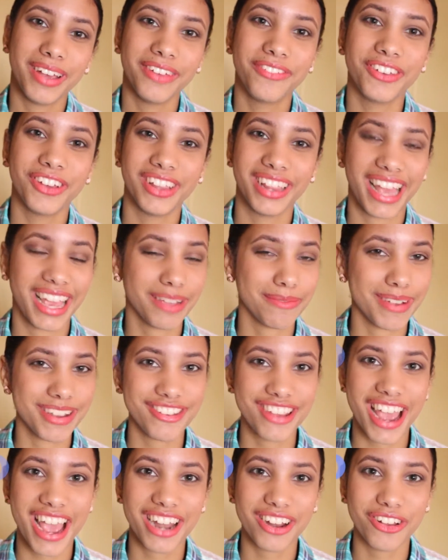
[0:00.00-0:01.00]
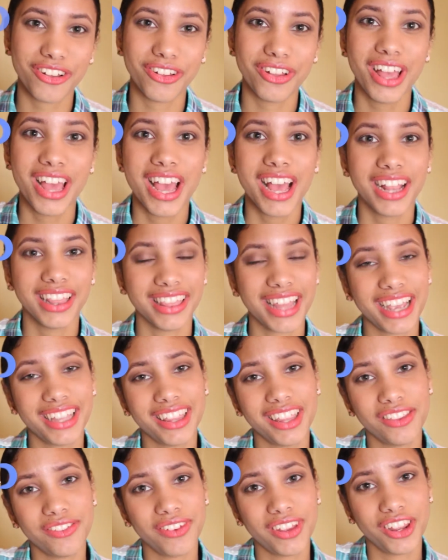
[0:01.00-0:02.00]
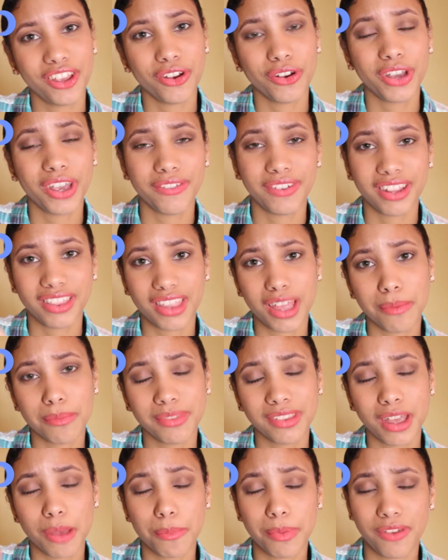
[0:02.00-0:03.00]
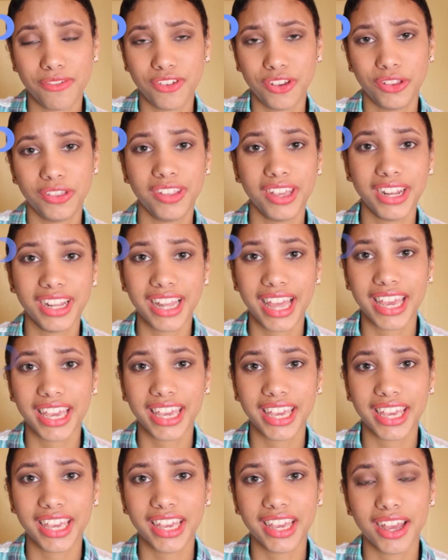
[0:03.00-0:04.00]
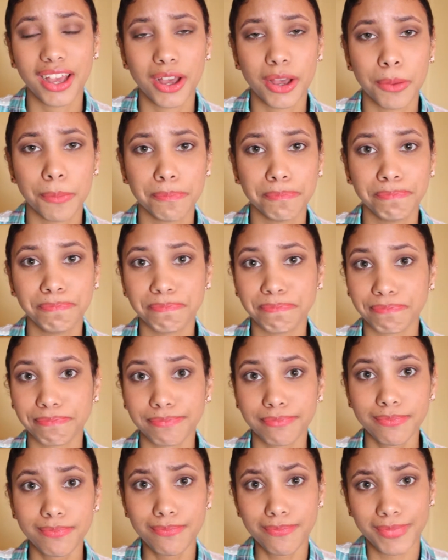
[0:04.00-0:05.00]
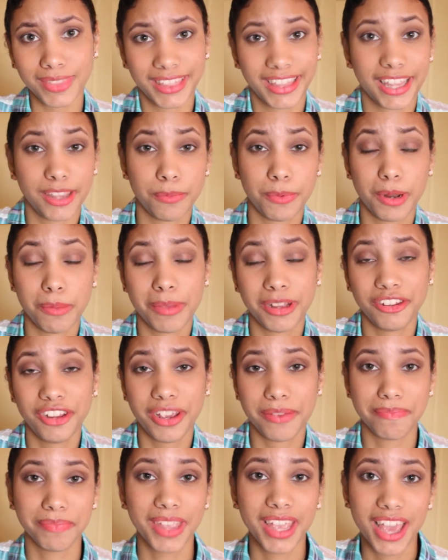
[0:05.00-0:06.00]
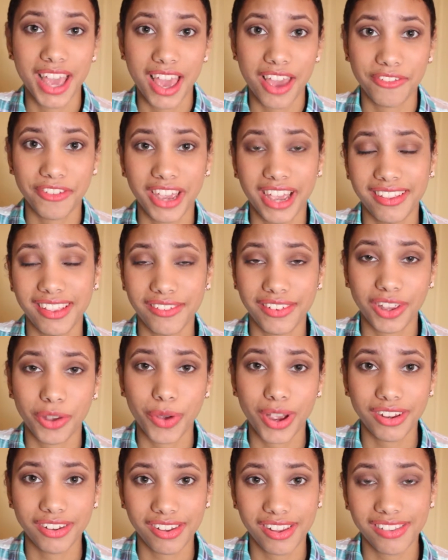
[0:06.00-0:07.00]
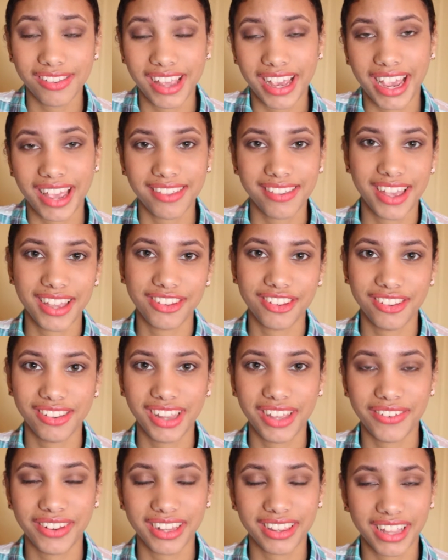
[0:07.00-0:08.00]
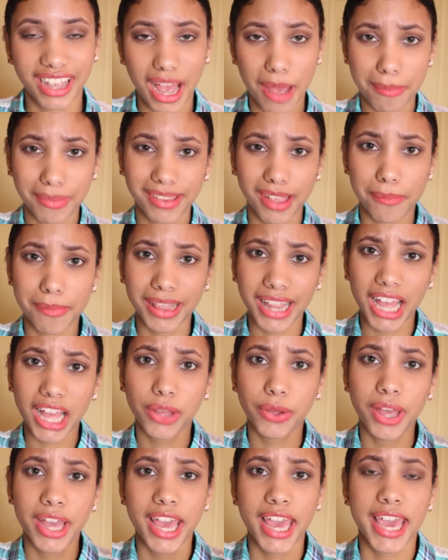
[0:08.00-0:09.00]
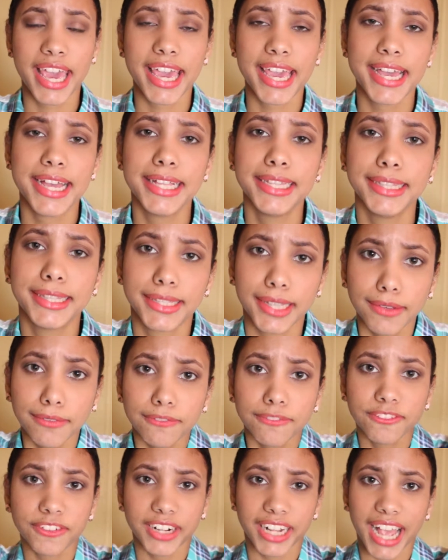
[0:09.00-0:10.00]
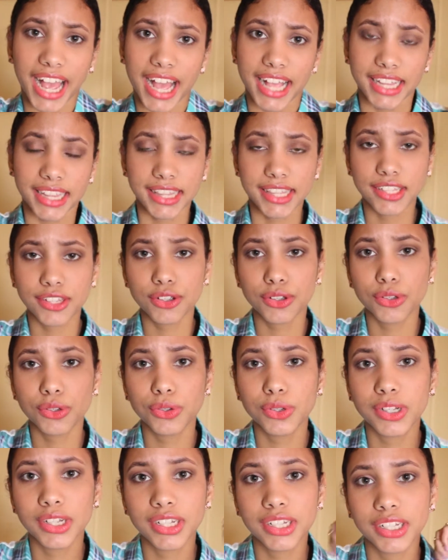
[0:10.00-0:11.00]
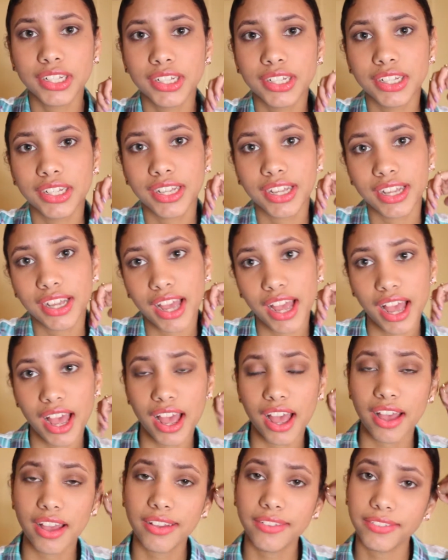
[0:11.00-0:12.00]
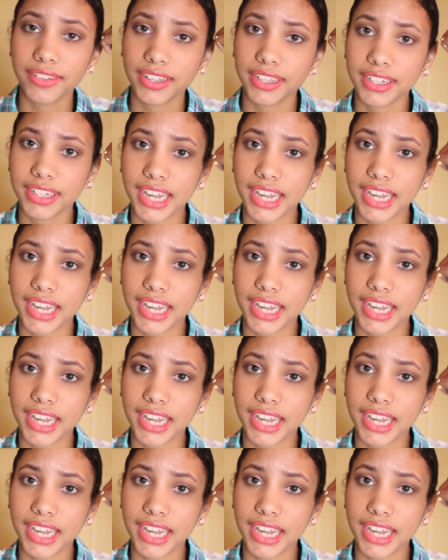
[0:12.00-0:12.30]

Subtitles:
if you like my channel. Like this video, give it a thumbs up if you did like it. That's pretty much it. If you guys have any questions, like I said, just leave it in the comments down below. And don't forget to have a